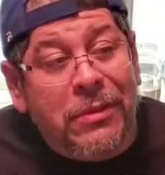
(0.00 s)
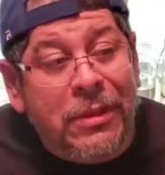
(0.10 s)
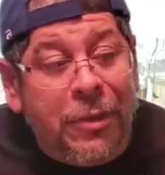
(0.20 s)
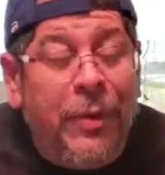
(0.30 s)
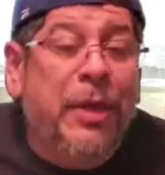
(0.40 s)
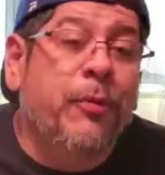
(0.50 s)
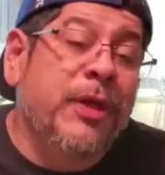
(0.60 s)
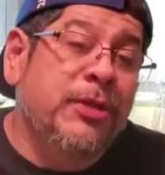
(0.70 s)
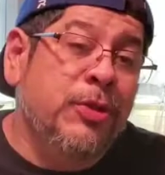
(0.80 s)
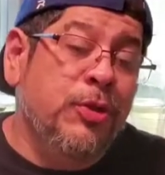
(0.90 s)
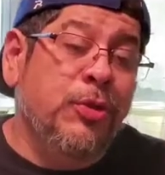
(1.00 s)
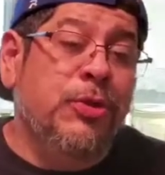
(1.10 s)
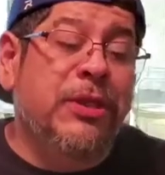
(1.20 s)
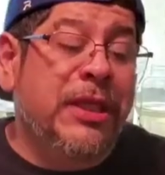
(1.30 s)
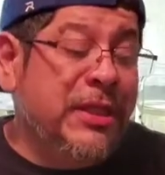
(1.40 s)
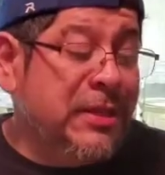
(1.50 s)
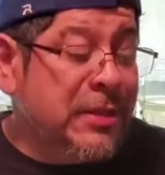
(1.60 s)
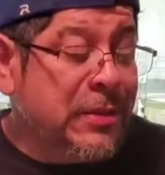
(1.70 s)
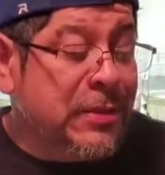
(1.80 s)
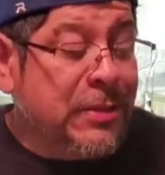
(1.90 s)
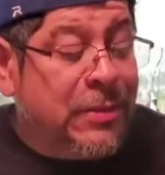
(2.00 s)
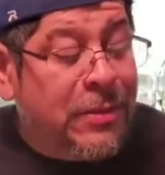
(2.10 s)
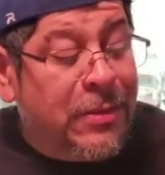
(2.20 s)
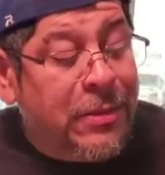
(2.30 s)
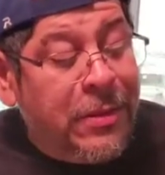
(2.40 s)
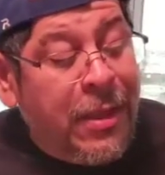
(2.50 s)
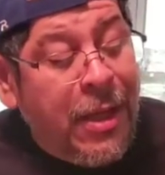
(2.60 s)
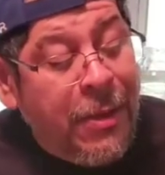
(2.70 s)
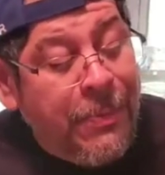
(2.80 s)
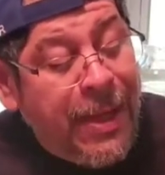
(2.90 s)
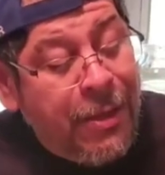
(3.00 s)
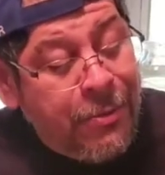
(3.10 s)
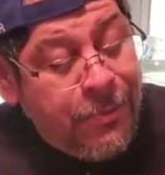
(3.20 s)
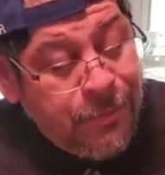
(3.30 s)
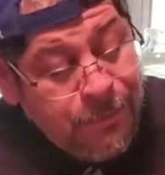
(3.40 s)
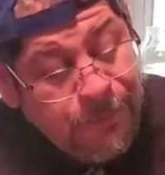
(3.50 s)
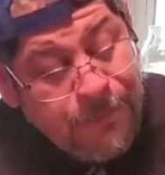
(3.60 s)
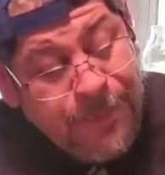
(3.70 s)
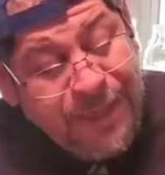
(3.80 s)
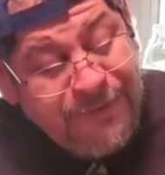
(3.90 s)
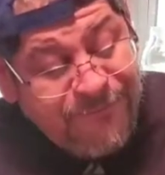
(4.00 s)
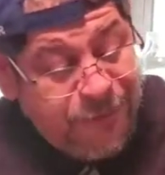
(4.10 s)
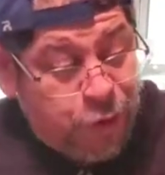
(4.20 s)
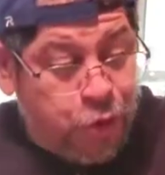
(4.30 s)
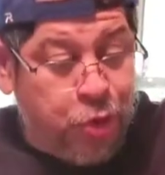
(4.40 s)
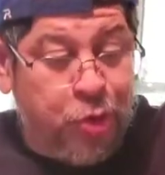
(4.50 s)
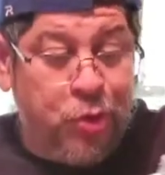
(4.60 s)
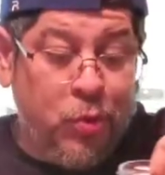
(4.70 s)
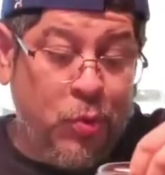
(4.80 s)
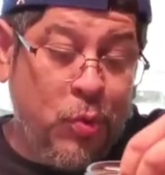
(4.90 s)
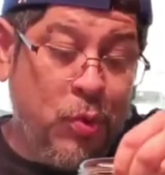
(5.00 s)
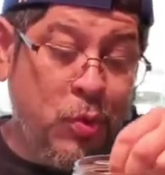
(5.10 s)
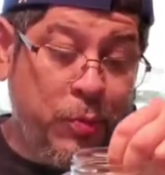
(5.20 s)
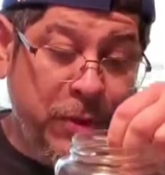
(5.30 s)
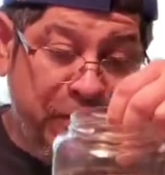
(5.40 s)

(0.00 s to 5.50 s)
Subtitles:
the right way to do things about betta fish. Woohoo,